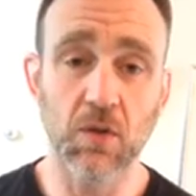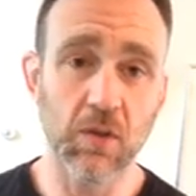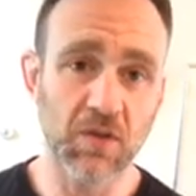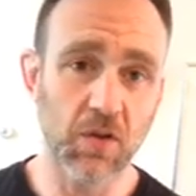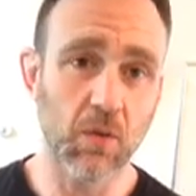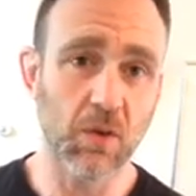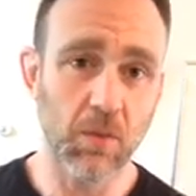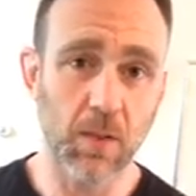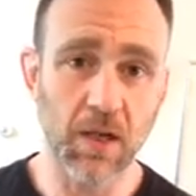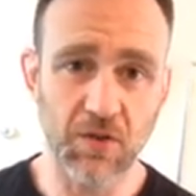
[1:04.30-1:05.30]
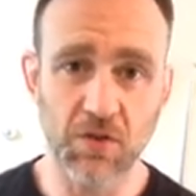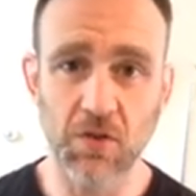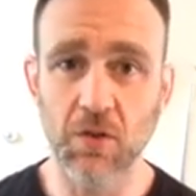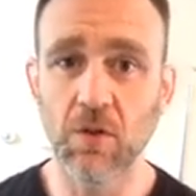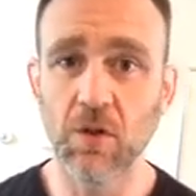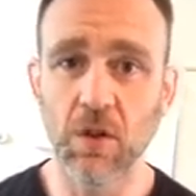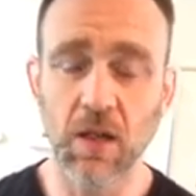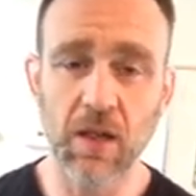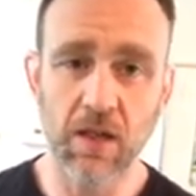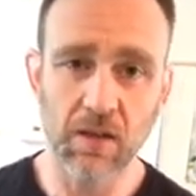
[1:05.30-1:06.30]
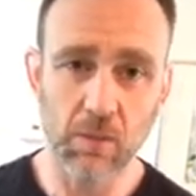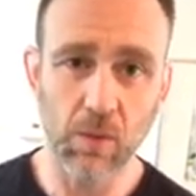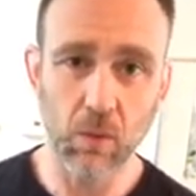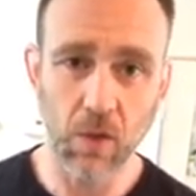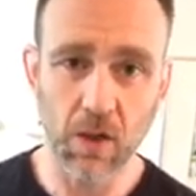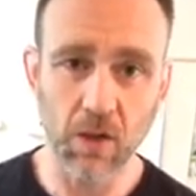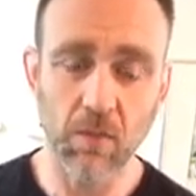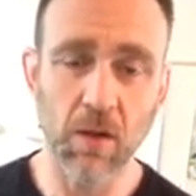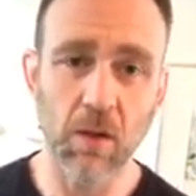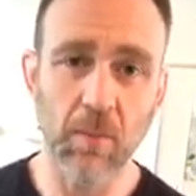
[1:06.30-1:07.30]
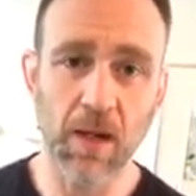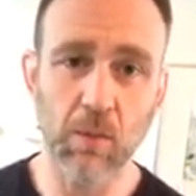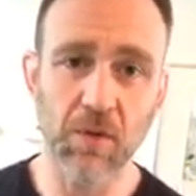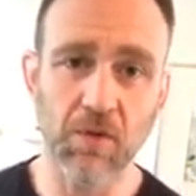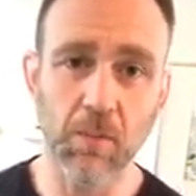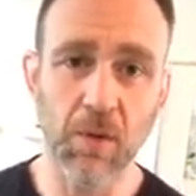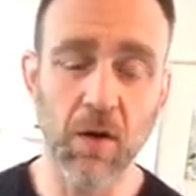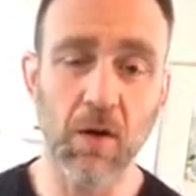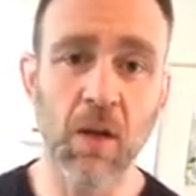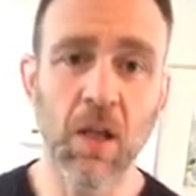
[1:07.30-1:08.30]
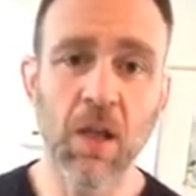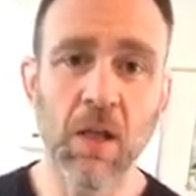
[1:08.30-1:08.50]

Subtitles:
So we start with the posture and then we work backwards from there.